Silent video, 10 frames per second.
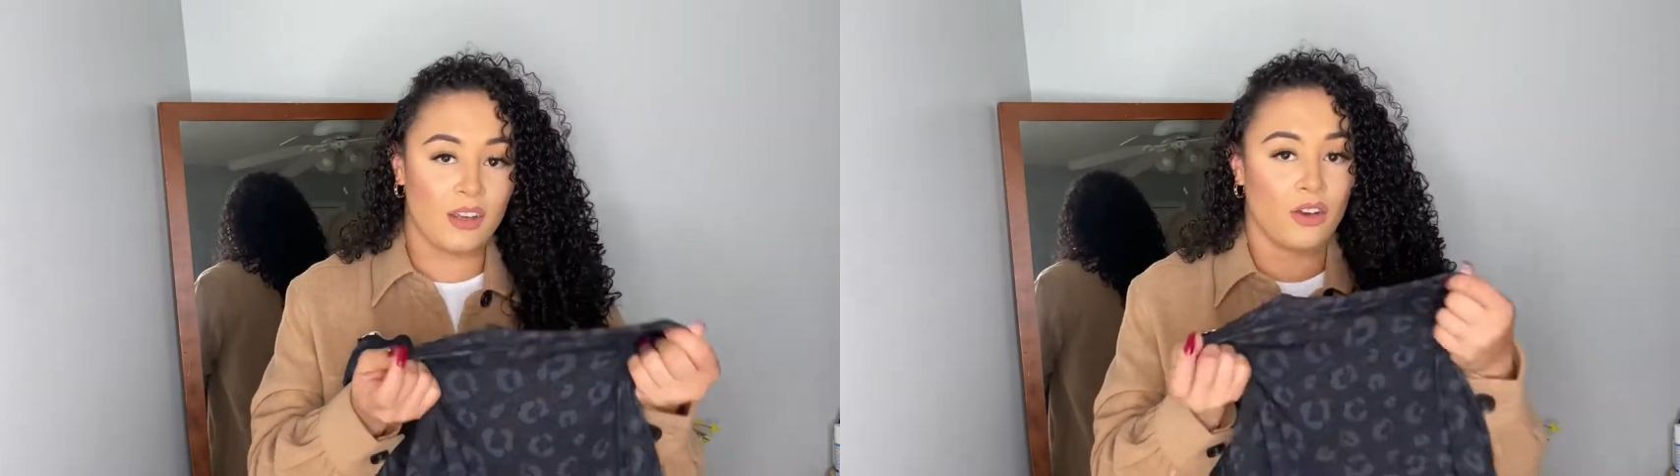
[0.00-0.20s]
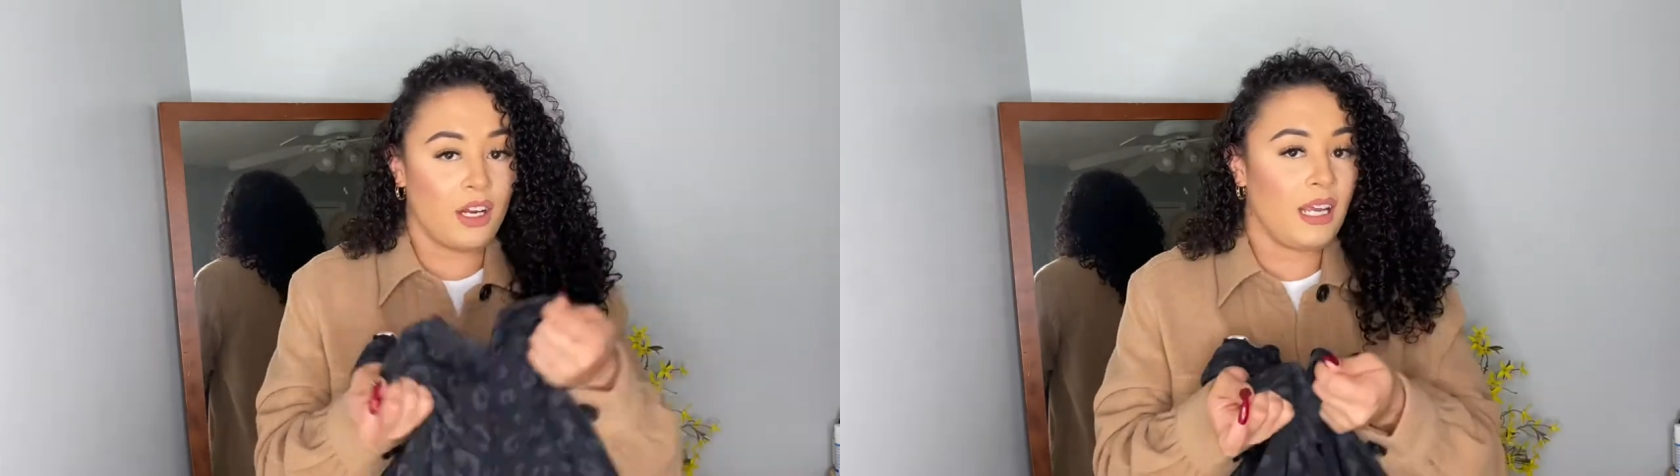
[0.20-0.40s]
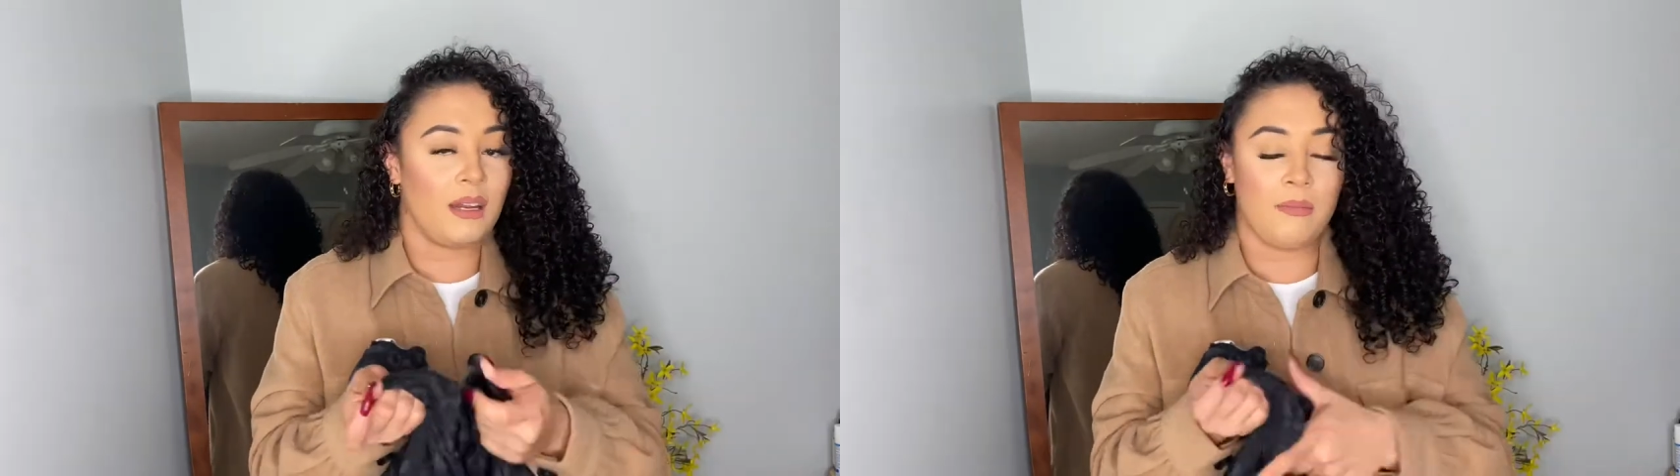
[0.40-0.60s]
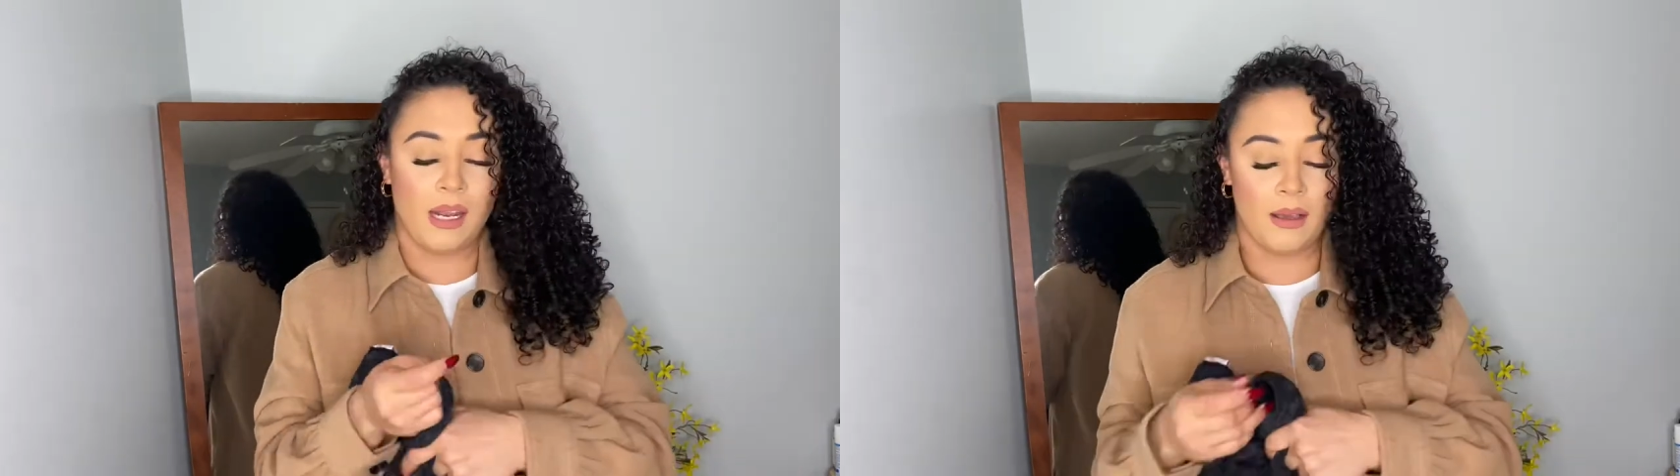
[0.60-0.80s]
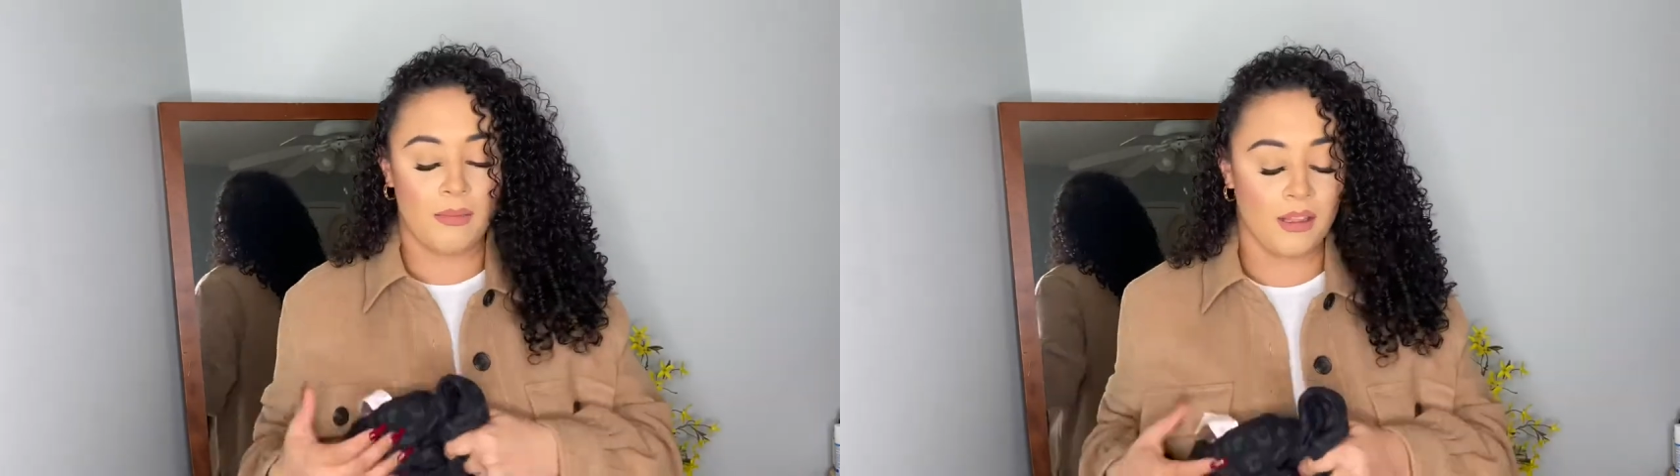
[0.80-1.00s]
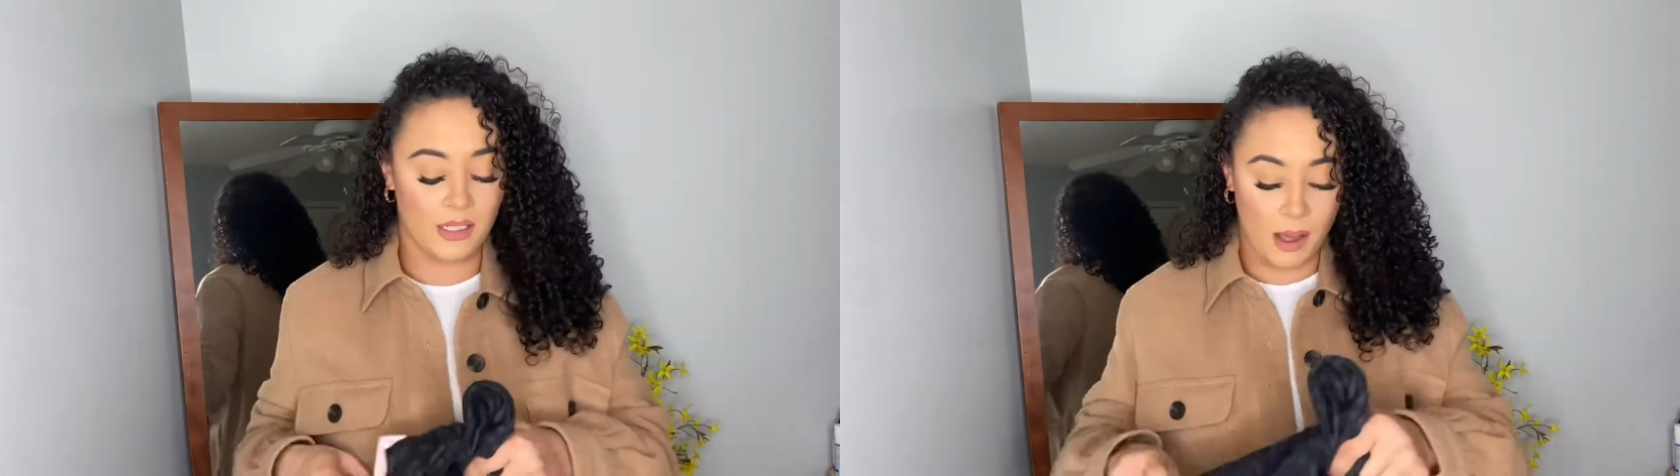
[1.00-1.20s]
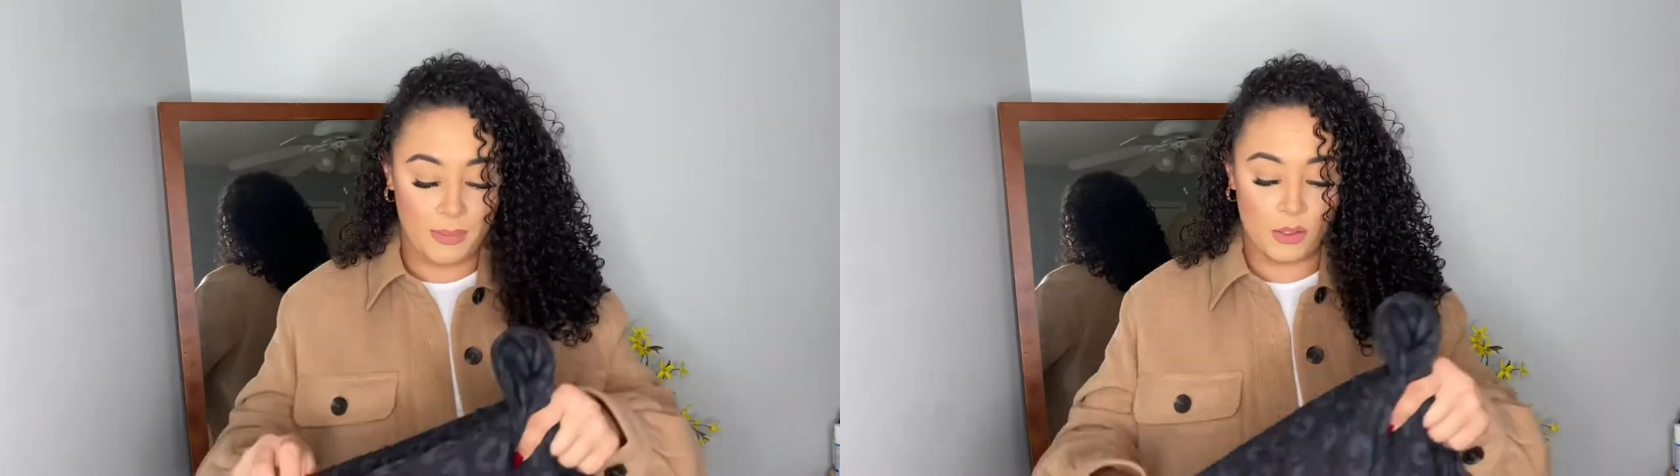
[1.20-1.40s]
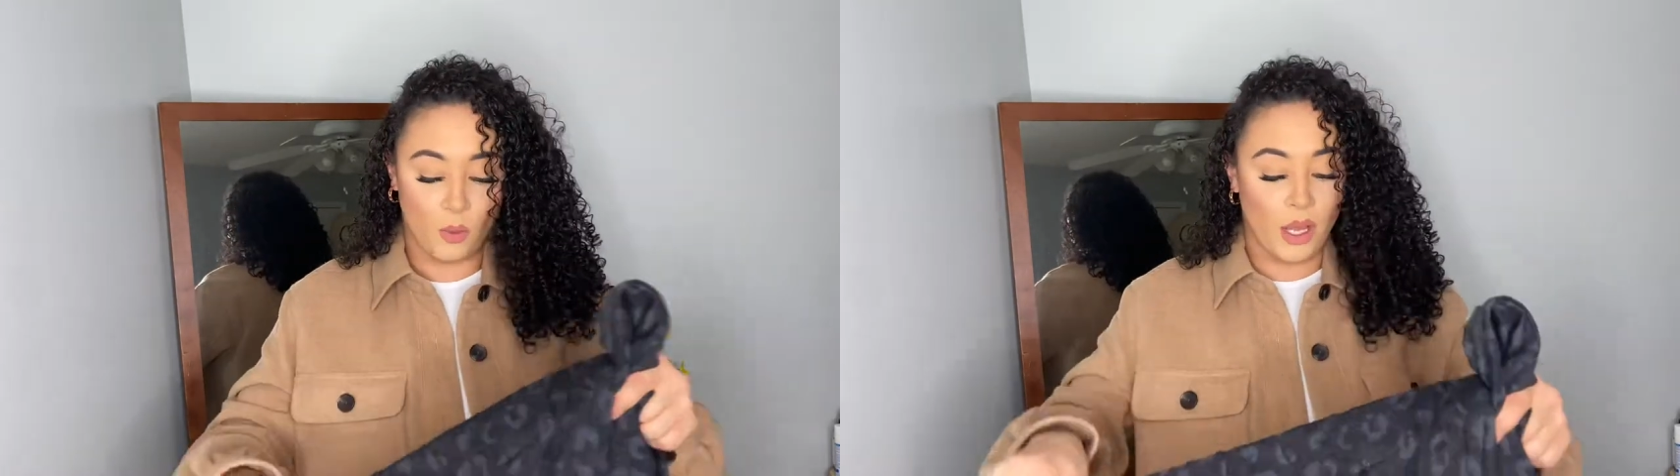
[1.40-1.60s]
you're going to get a medium in the top
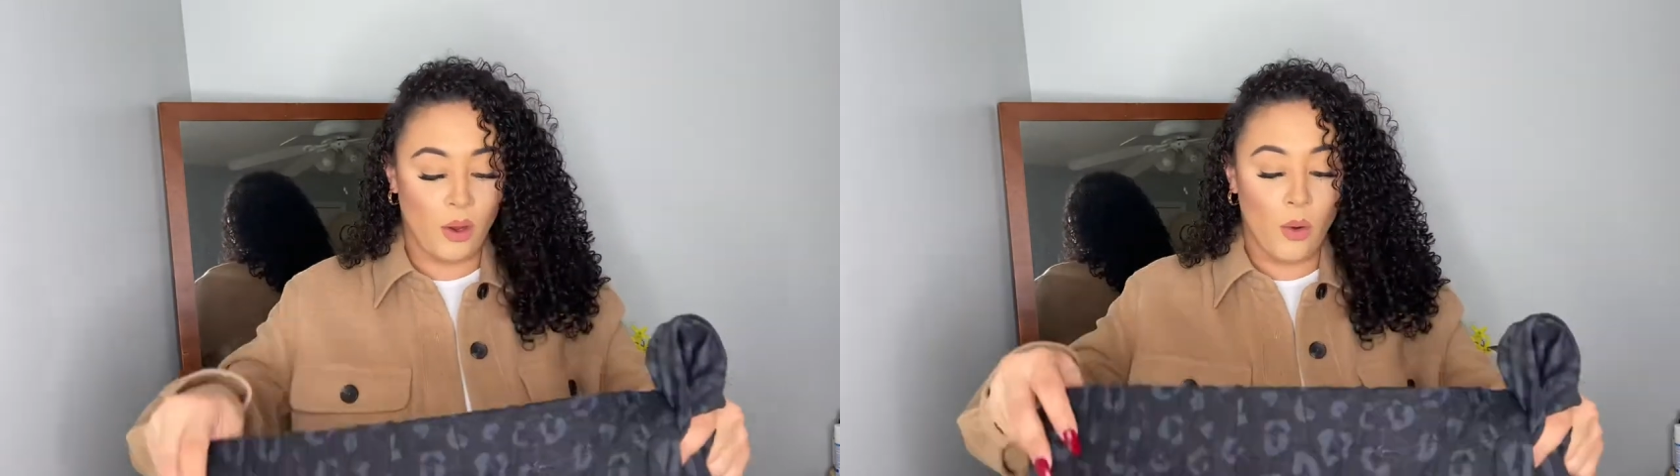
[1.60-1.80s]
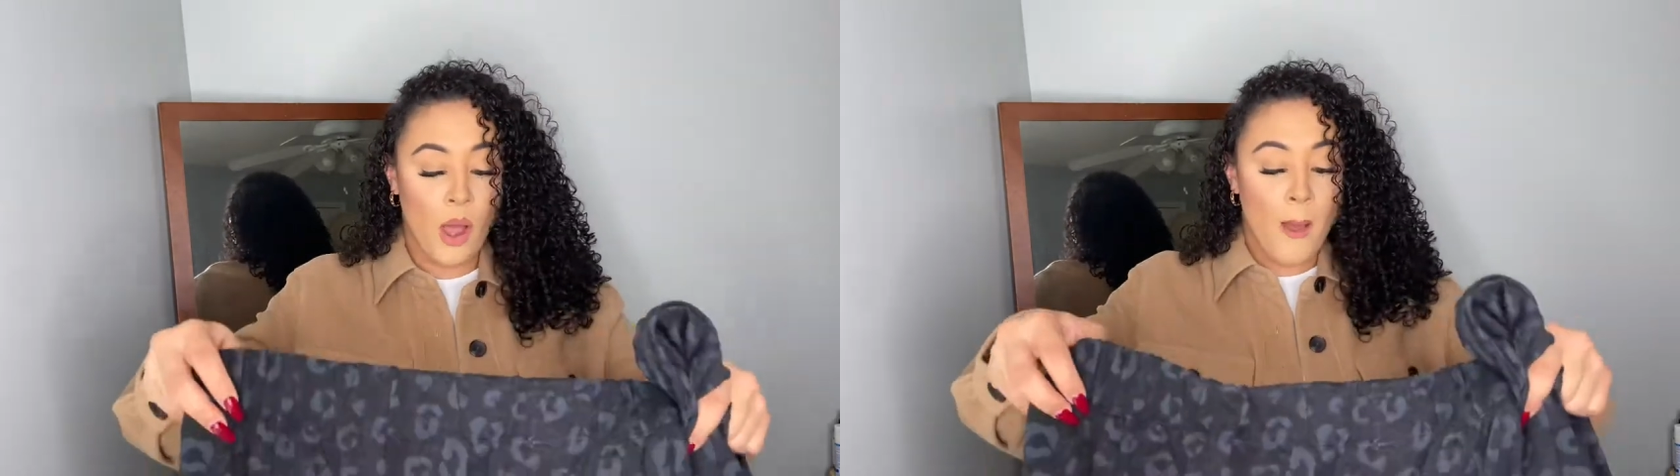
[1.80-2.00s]
as well.